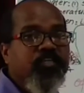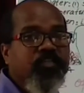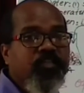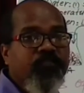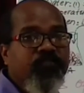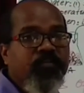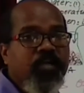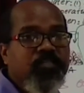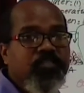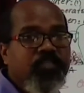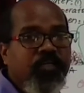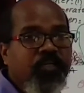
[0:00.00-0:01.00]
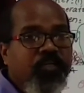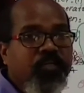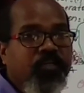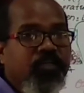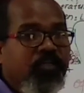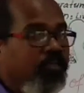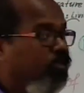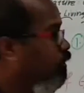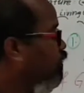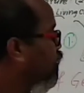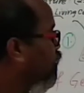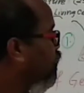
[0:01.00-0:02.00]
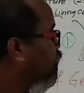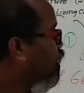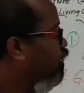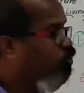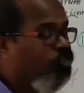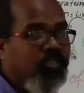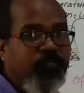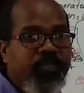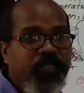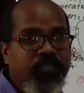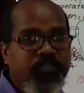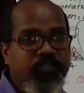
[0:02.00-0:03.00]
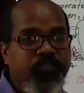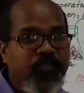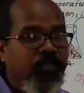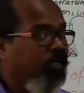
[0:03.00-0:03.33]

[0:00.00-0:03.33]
in the flask A are germinating.